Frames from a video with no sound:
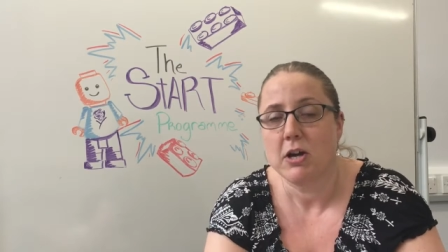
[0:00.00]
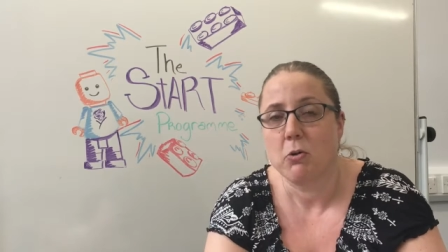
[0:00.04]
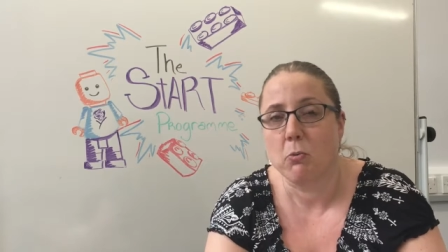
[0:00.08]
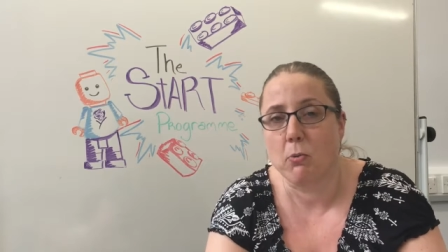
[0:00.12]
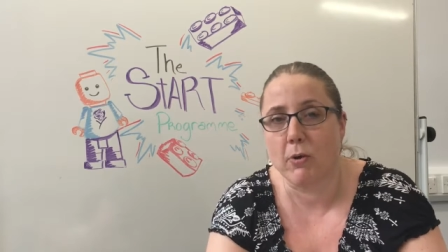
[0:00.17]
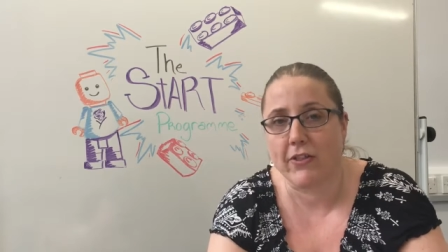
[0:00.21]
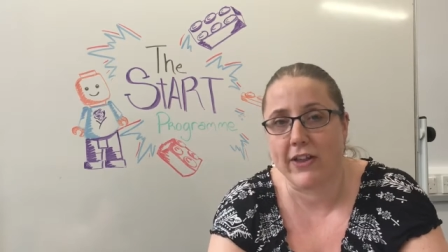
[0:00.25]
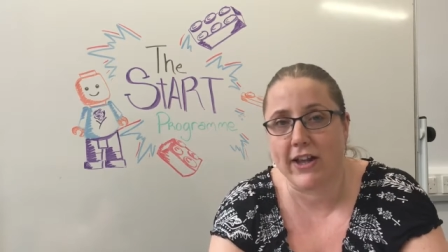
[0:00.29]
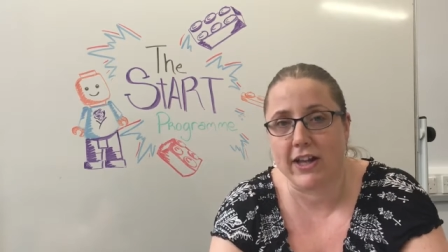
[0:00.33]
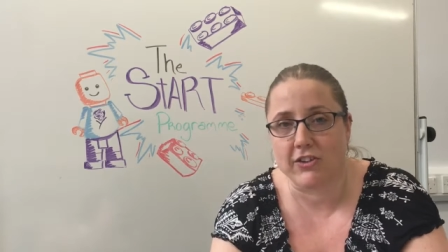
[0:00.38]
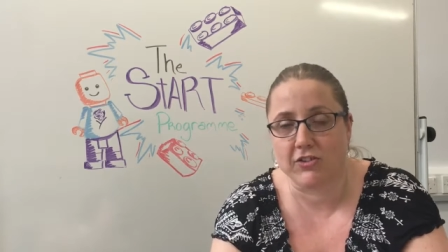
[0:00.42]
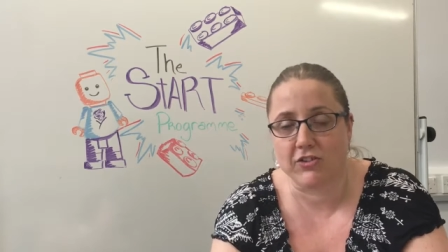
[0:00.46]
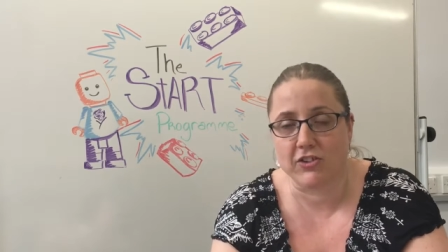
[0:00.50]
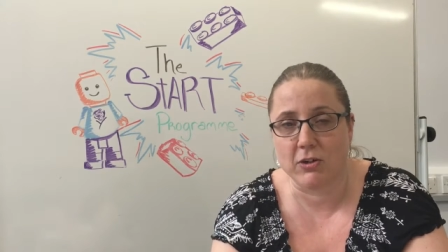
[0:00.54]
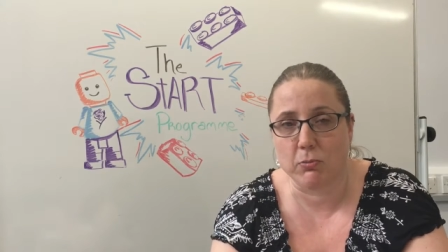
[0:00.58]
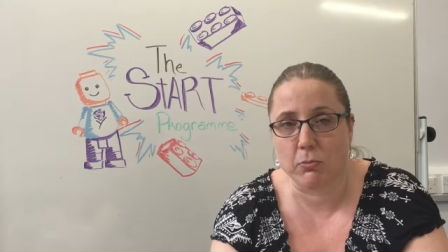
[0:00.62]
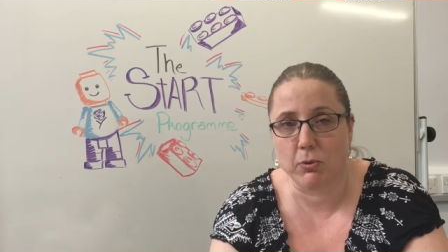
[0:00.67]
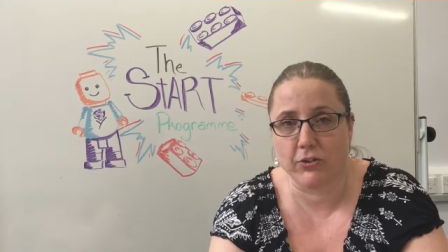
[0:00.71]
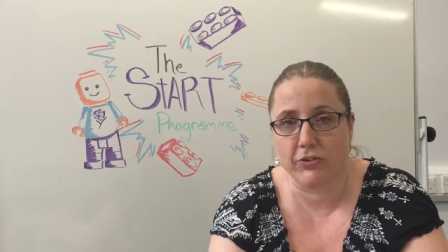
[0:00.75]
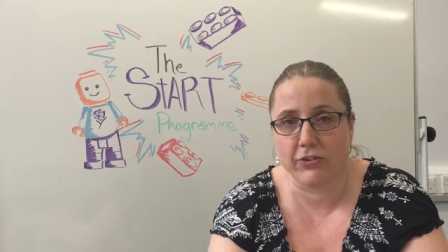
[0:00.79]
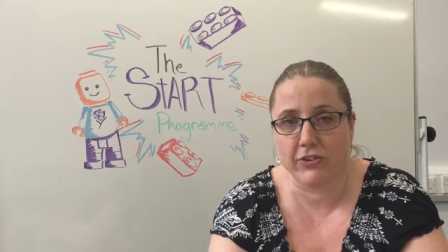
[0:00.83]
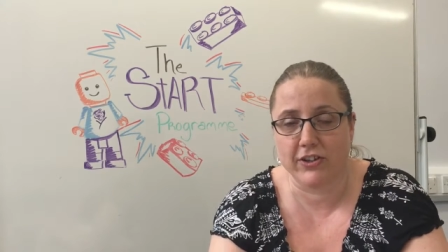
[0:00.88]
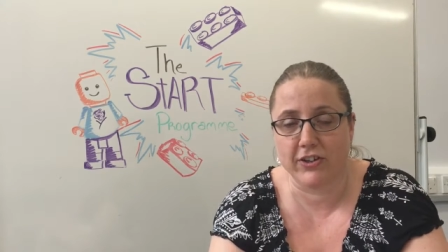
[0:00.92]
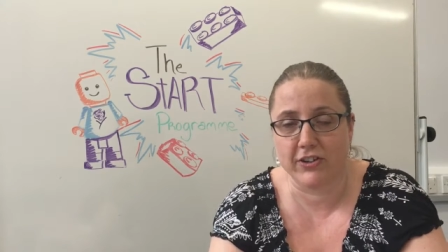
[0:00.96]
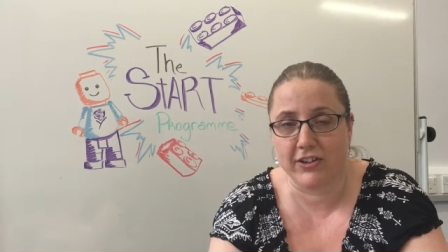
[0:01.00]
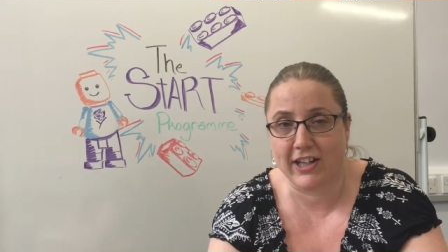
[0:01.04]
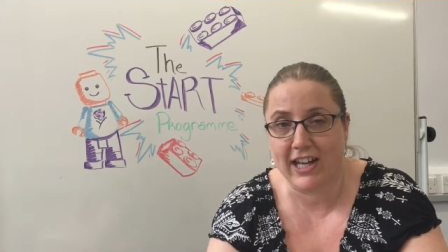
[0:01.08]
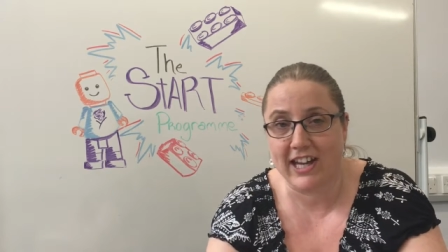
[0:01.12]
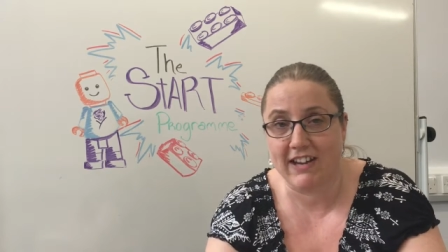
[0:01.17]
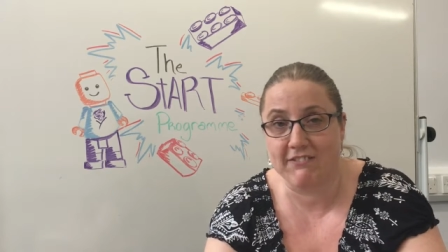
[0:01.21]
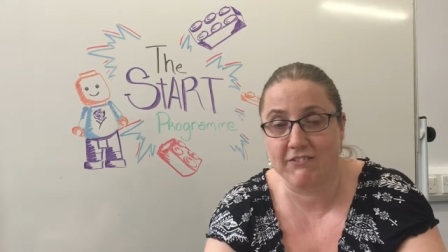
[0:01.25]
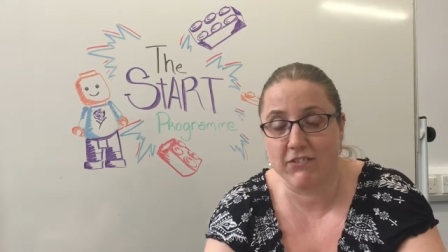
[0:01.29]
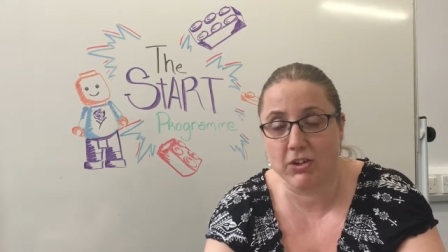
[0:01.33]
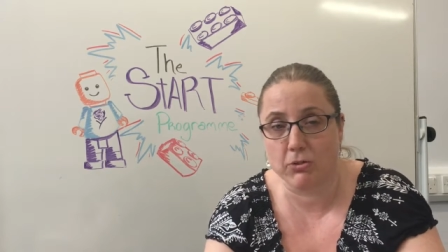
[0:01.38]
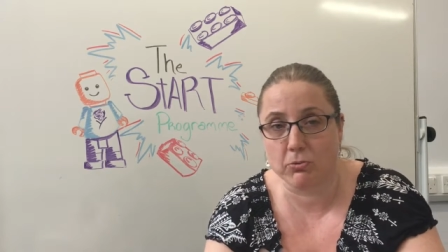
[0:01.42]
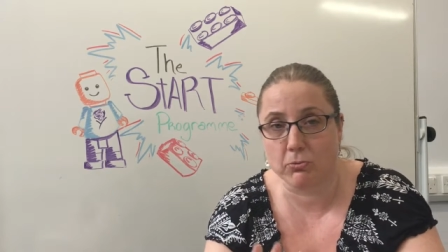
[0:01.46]
with actually wanting to get
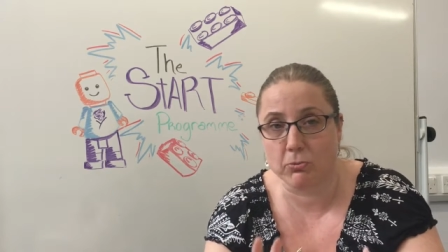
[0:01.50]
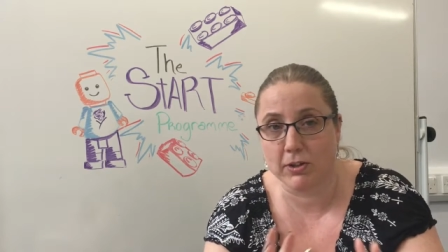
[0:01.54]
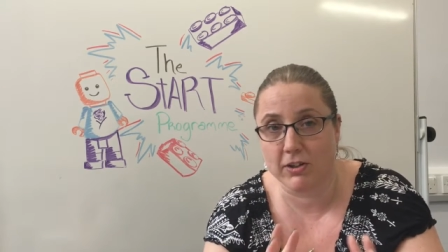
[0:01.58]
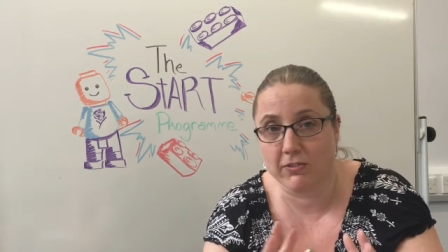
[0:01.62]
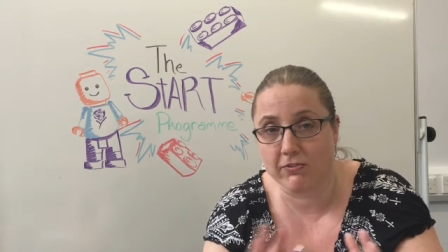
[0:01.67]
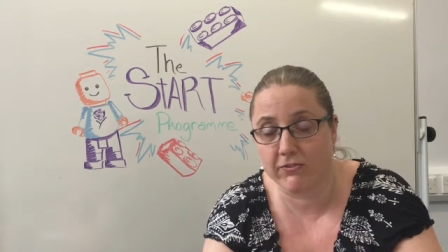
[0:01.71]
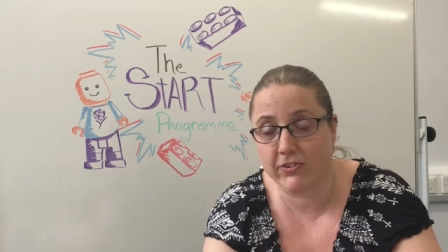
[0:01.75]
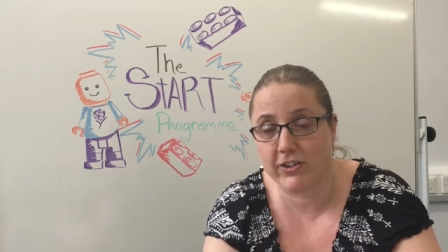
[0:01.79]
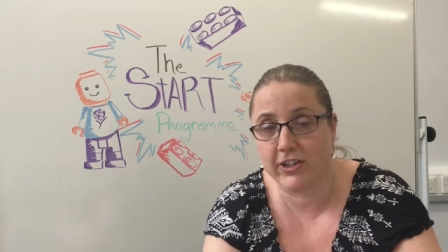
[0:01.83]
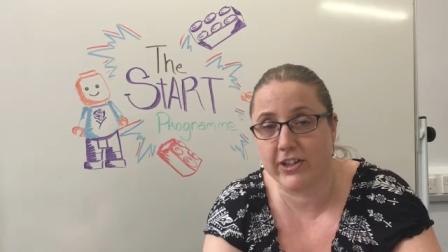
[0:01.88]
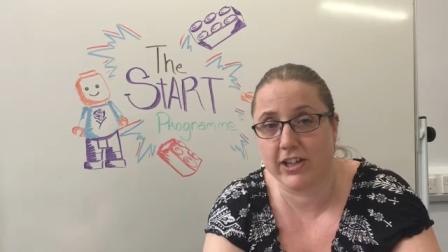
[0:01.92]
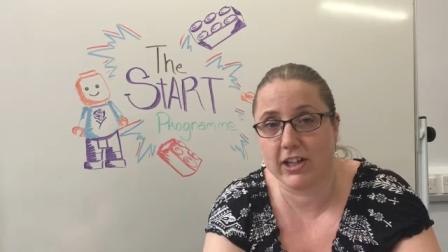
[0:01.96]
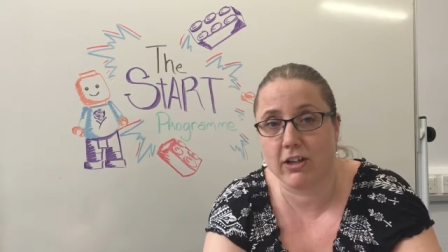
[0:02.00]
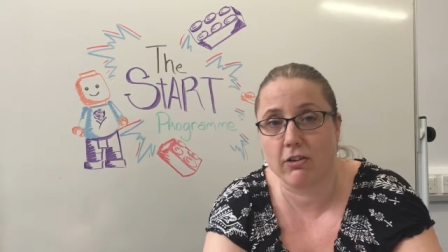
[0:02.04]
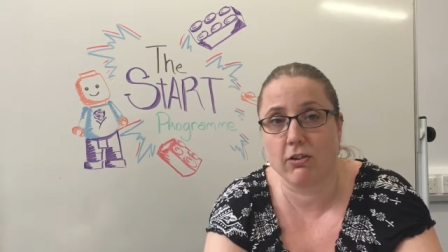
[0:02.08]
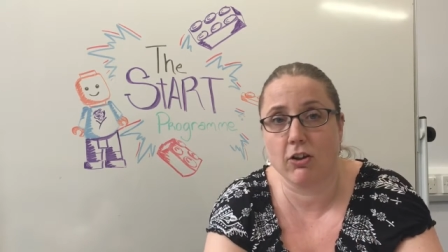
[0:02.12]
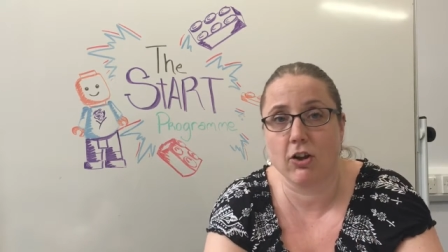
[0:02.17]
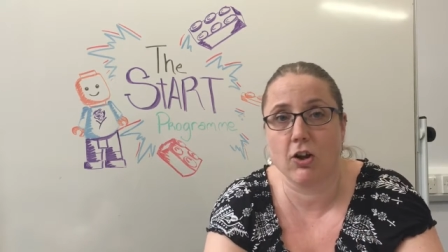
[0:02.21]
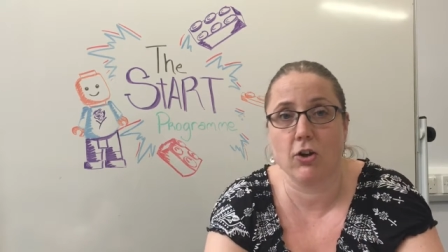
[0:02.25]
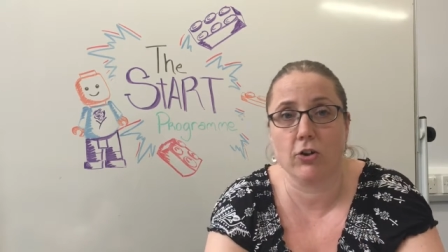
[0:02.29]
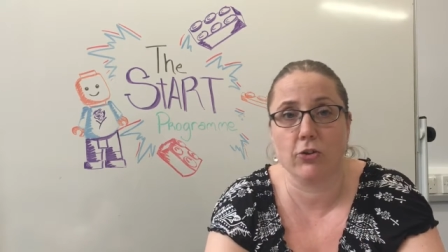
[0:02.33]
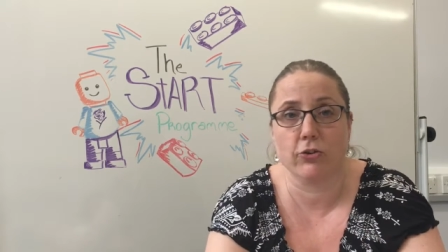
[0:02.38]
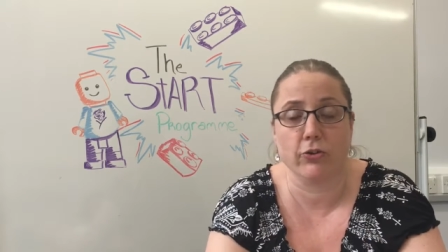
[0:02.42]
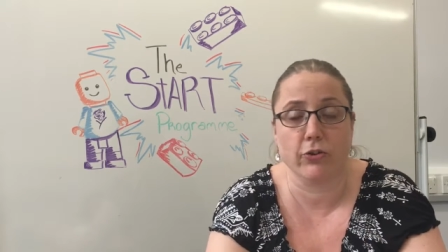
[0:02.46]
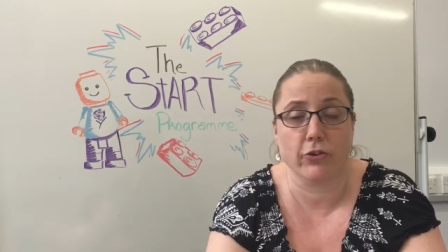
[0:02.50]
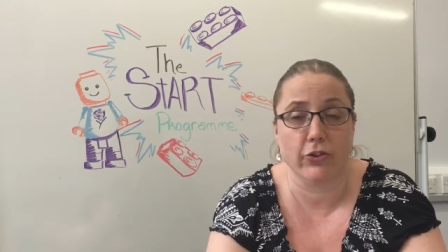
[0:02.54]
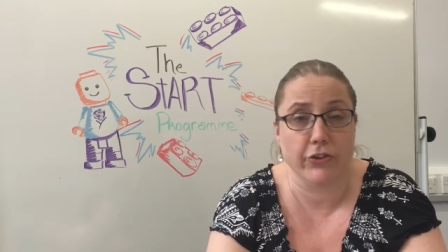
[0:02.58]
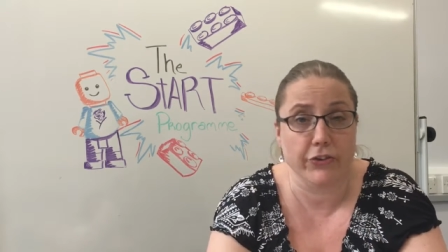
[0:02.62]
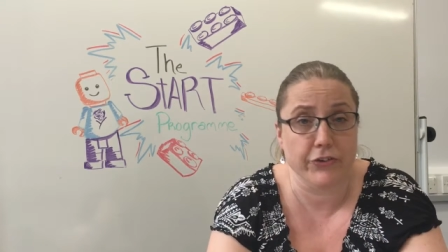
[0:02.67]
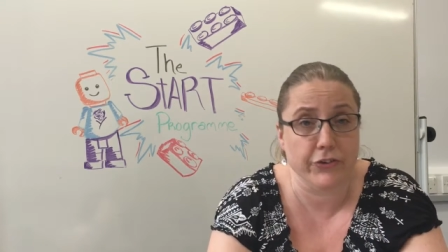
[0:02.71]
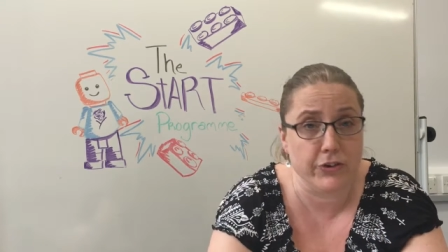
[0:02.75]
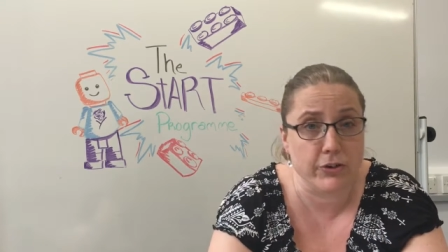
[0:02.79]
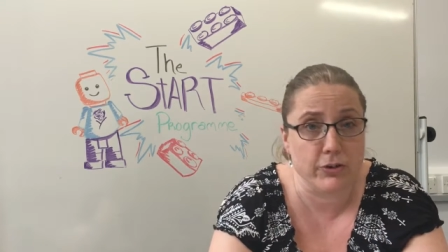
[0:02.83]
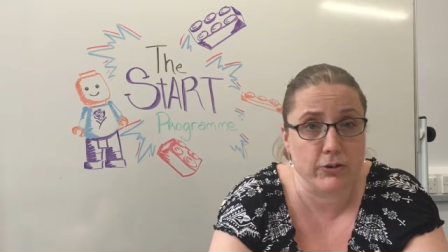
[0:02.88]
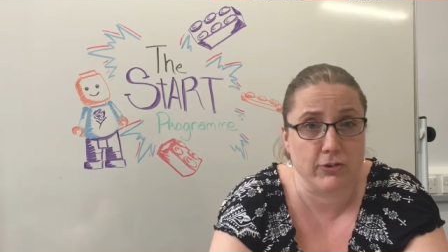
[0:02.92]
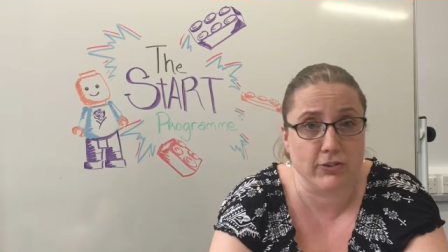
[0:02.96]
involved with the video logs or
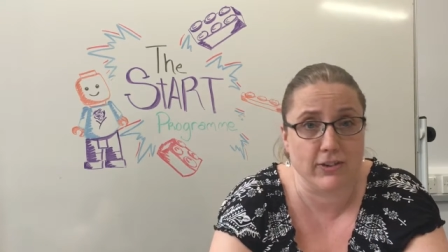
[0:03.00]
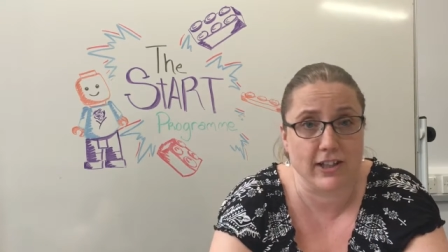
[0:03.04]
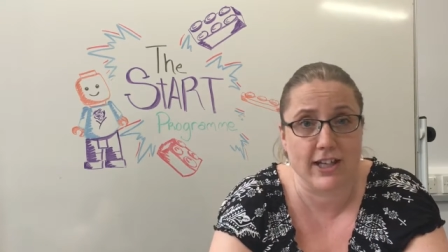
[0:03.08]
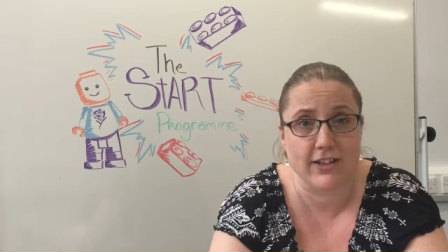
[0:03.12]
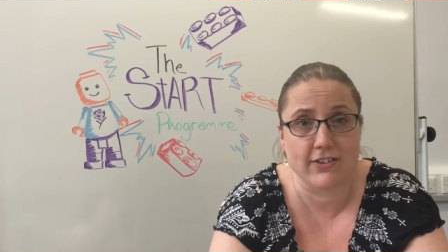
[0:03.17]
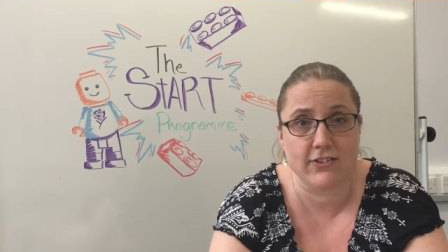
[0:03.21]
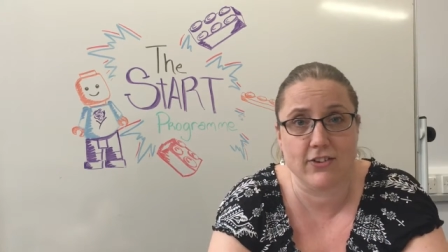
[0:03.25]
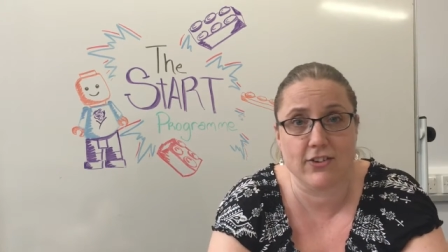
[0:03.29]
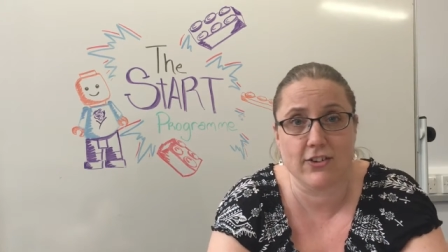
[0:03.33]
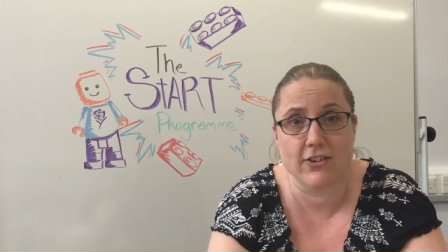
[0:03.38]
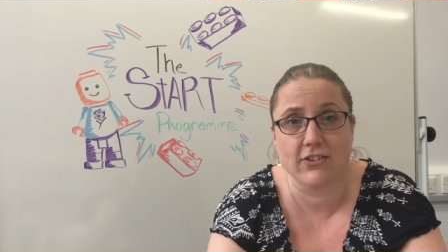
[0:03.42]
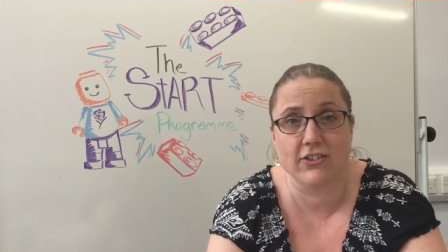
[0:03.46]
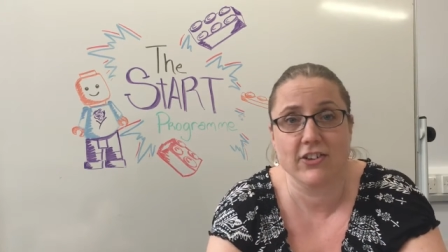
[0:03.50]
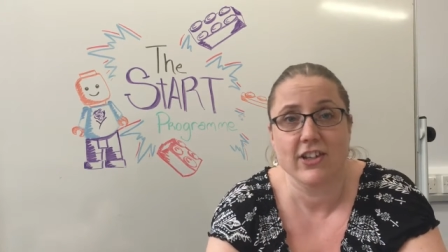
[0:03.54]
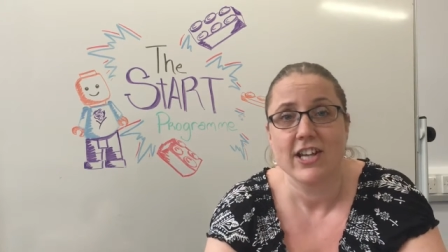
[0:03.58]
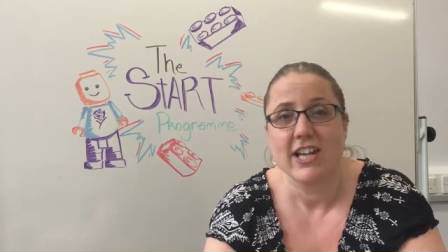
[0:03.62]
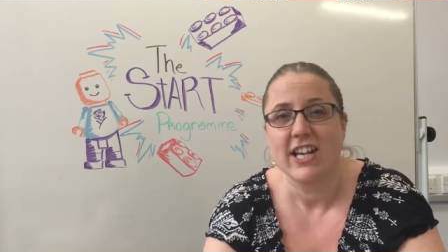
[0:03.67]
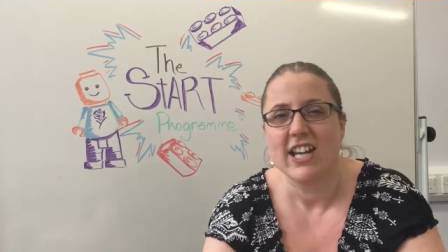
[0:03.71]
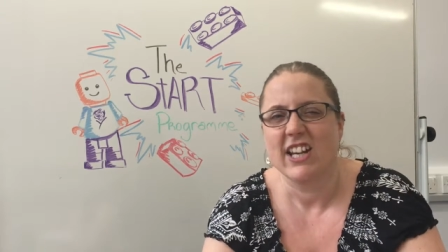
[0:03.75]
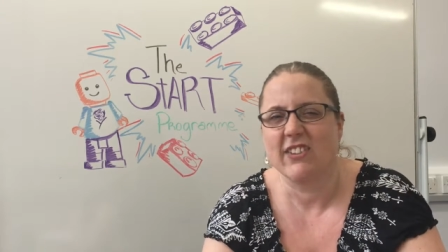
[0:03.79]
the newsletters.